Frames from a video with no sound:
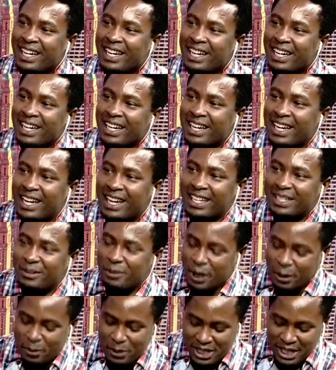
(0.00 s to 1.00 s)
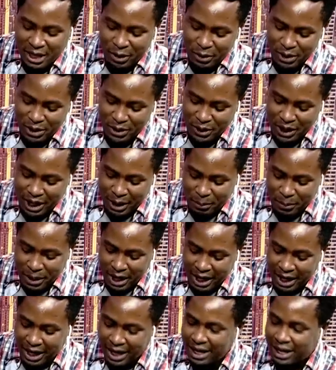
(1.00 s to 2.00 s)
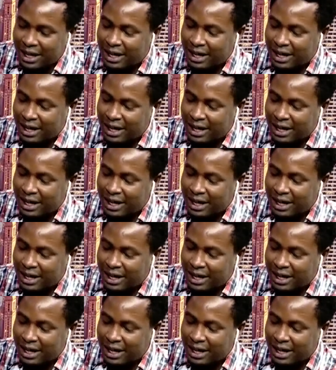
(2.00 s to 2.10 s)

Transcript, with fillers: Uh, let, let me start with you, Labala.